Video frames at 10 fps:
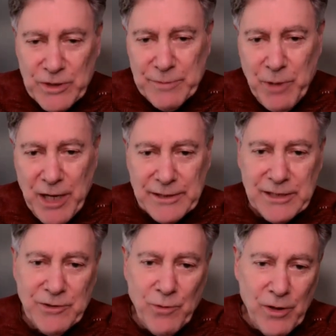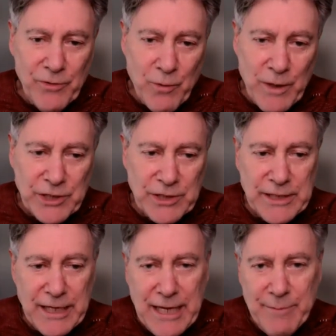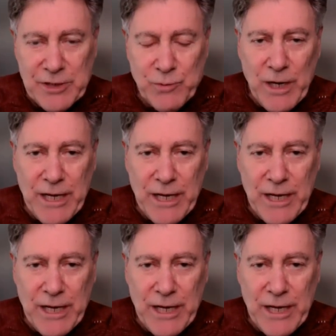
response to all the questions that came his